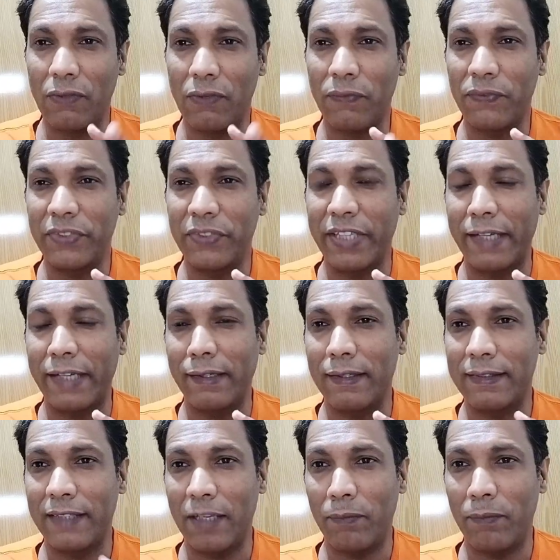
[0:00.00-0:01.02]
of General
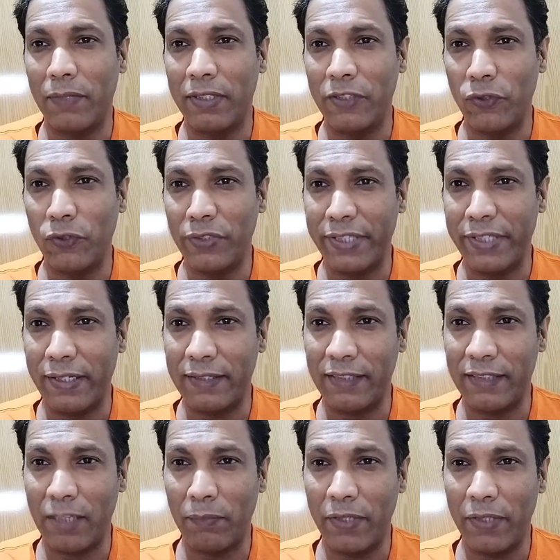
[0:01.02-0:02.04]
Assembly, UN General
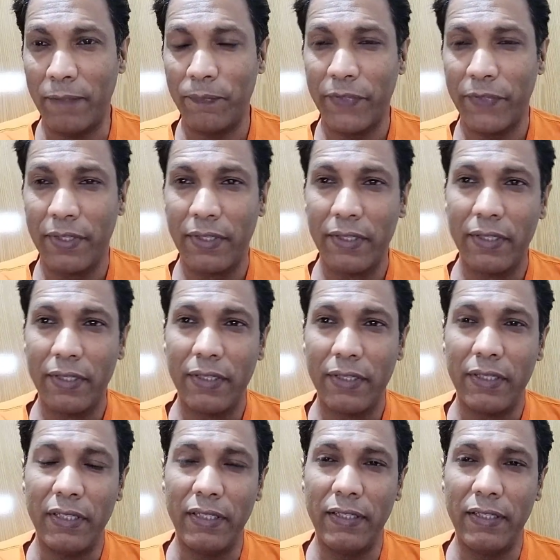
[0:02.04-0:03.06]
Assembly.
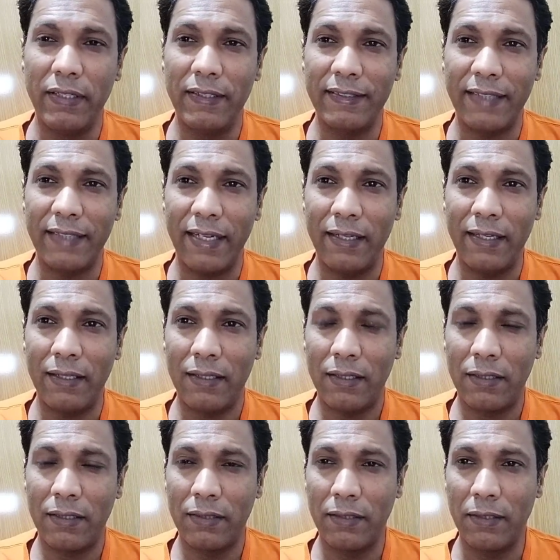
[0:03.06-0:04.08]
He sent
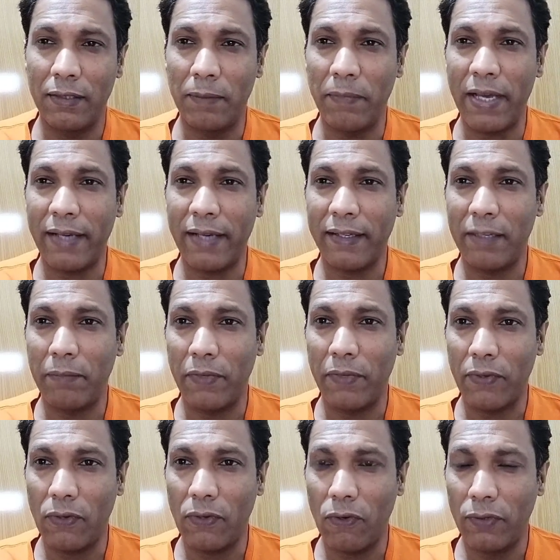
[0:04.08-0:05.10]
Demeke
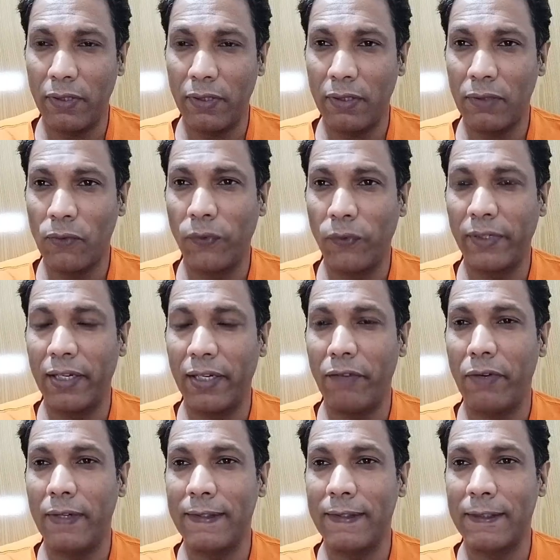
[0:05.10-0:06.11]
Mekonnen, who
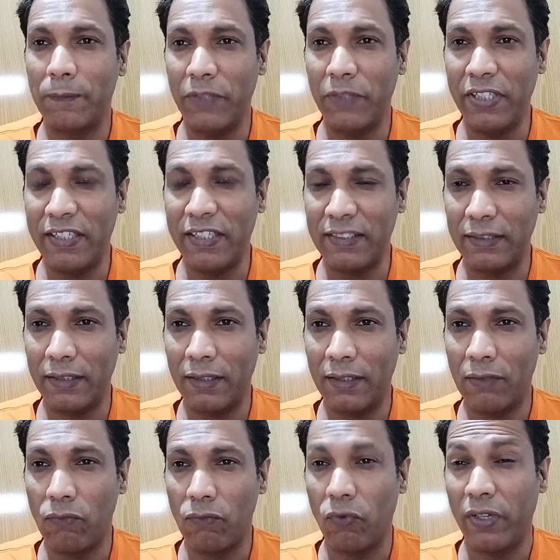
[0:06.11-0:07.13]
delivered a speech
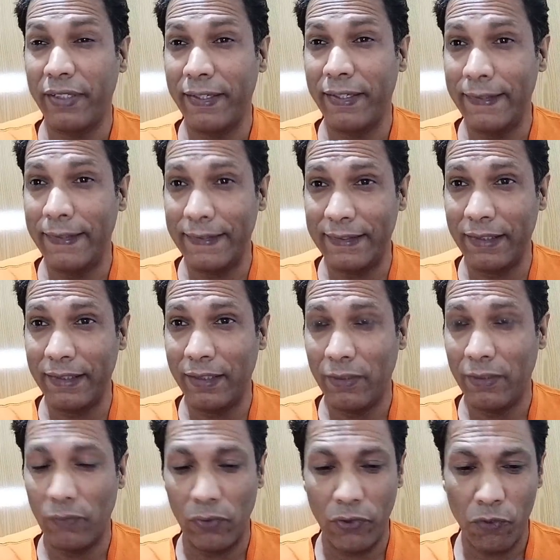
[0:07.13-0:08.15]
there. What did he
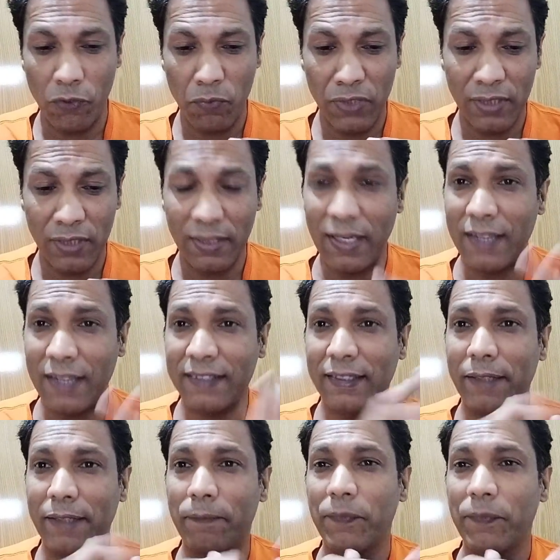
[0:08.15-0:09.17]
say? We'll talk about that.
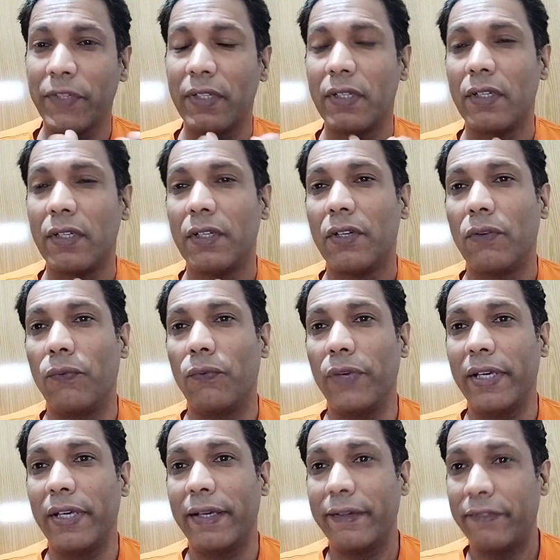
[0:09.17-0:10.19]
Lastly,
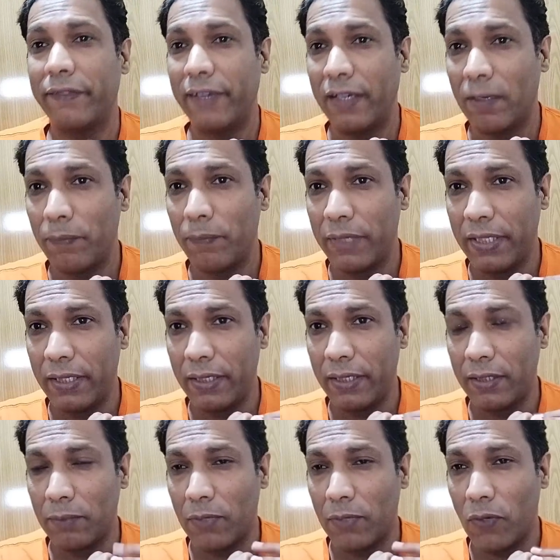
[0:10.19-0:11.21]
we have an
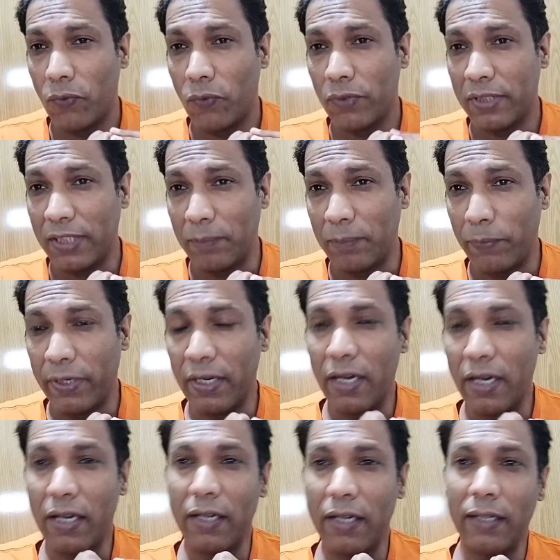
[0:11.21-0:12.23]
update about
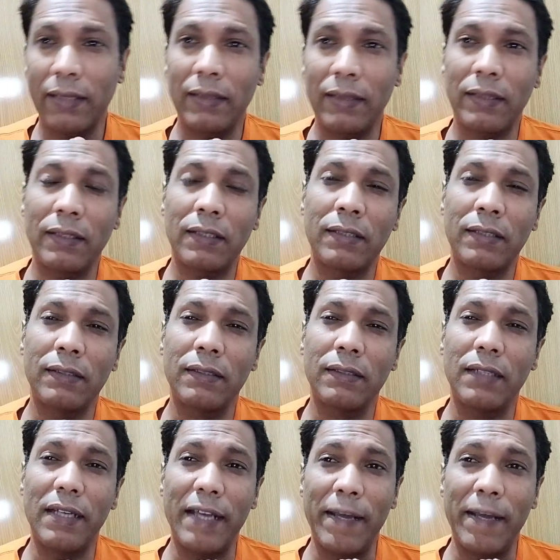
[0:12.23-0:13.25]
Ibnat
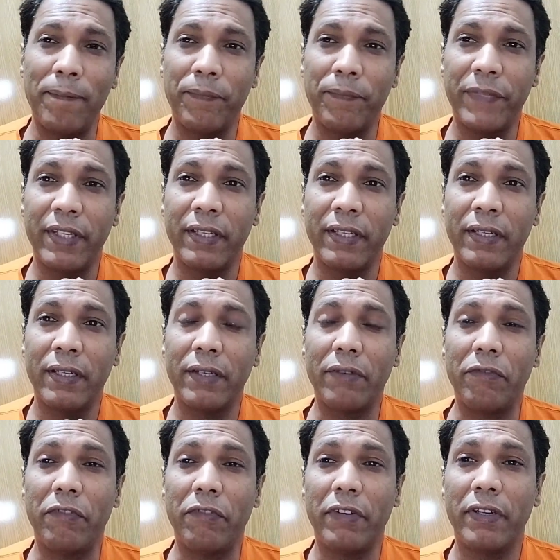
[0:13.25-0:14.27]

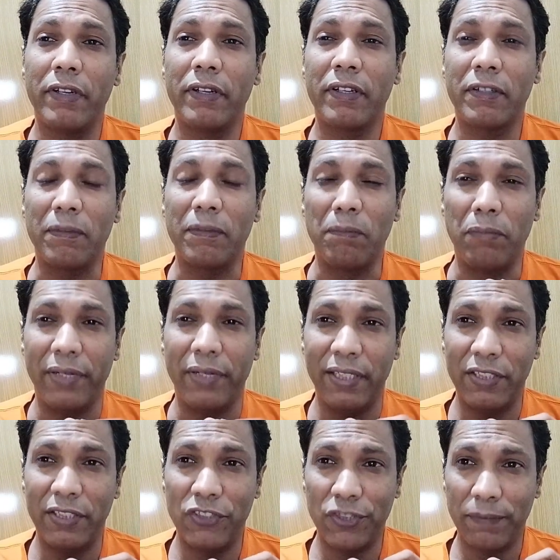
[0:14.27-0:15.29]
Amdework
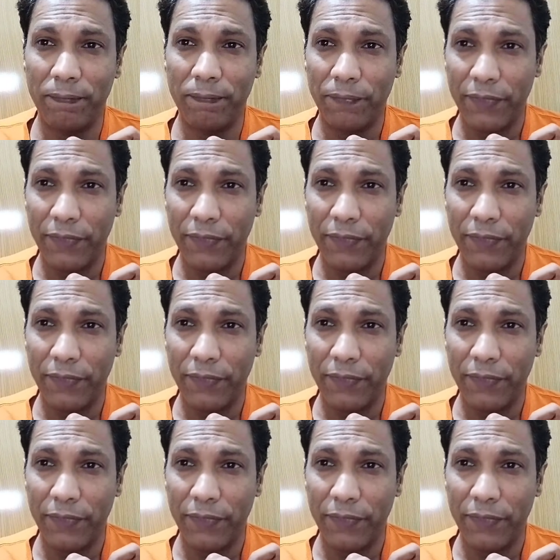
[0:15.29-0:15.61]
bridge.